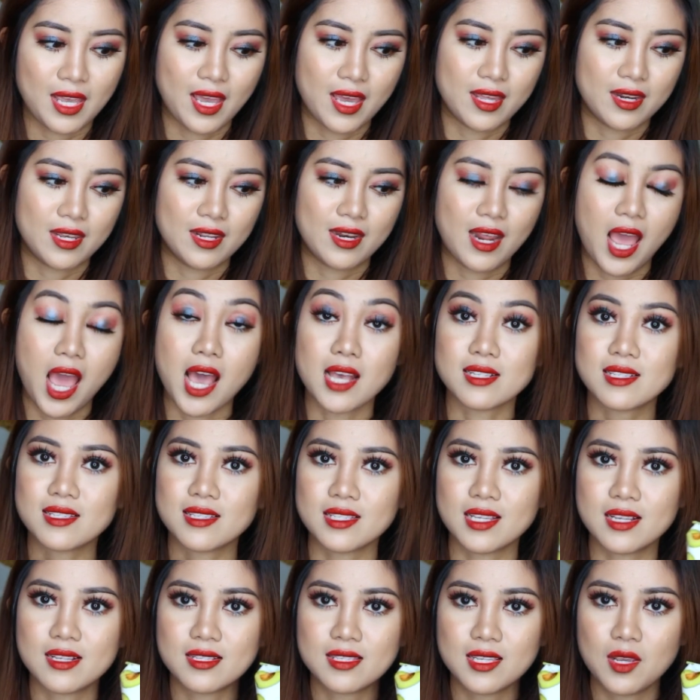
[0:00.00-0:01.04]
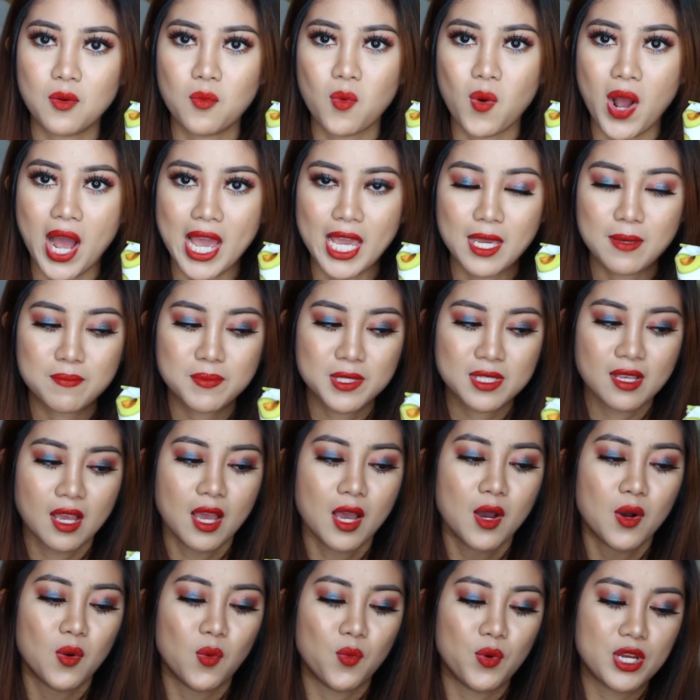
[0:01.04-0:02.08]
And it has 60 wipes,
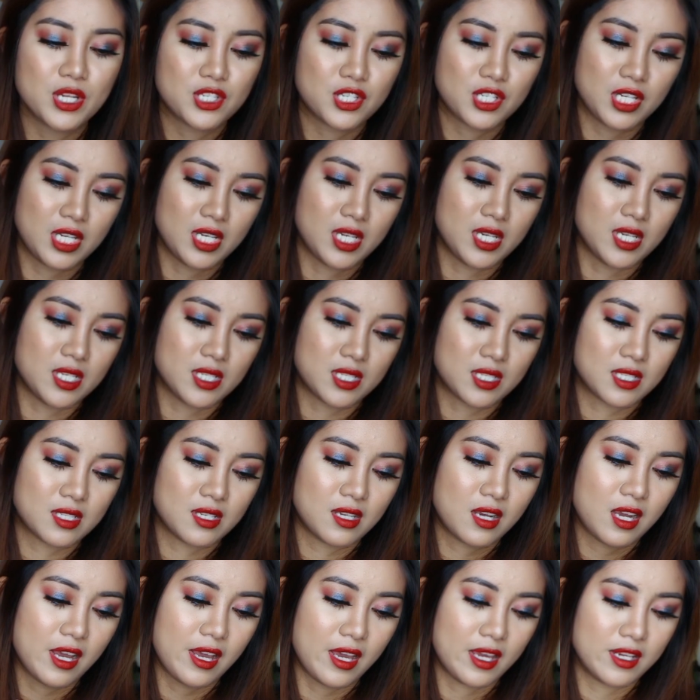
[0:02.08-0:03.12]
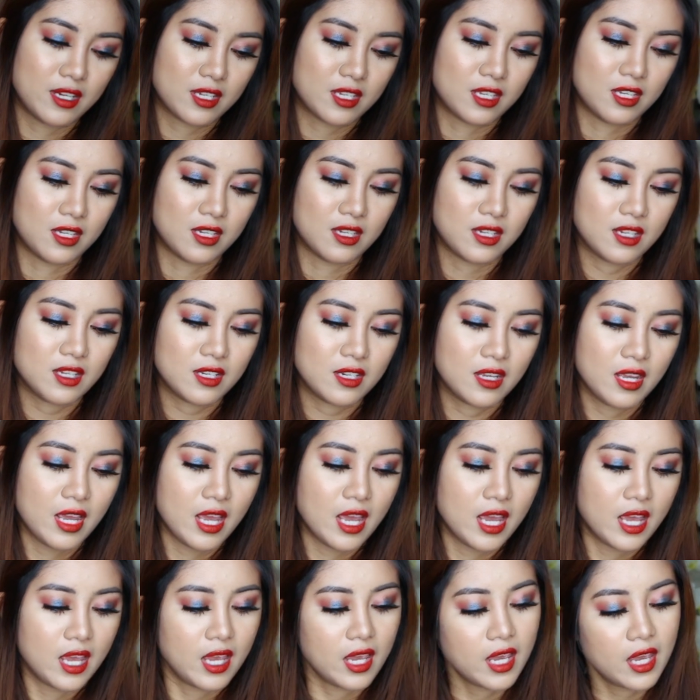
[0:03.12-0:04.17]
which is kind of good,
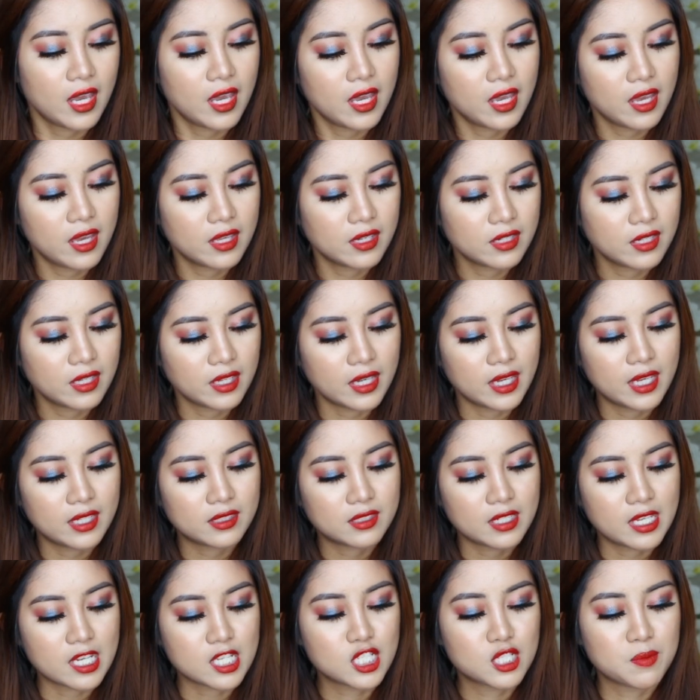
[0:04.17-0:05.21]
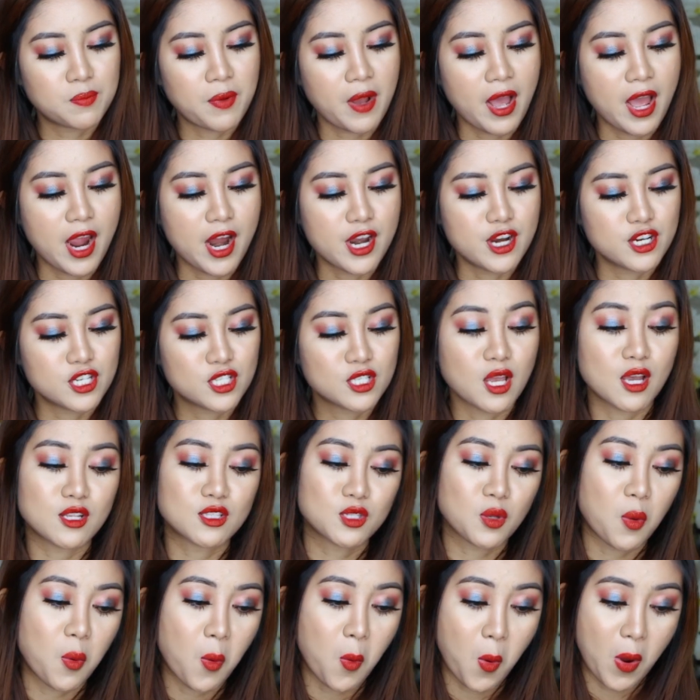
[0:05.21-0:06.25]
and it expires
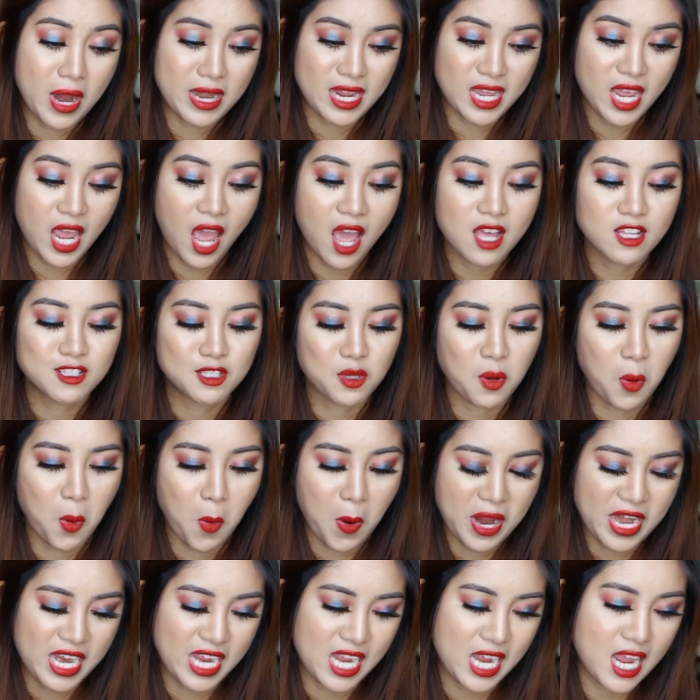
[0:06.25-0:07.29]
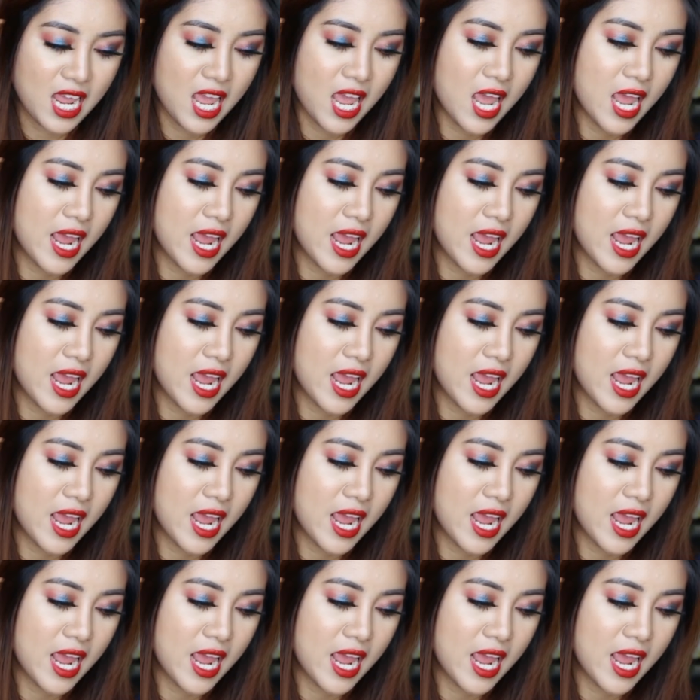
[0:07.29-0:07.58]
2020.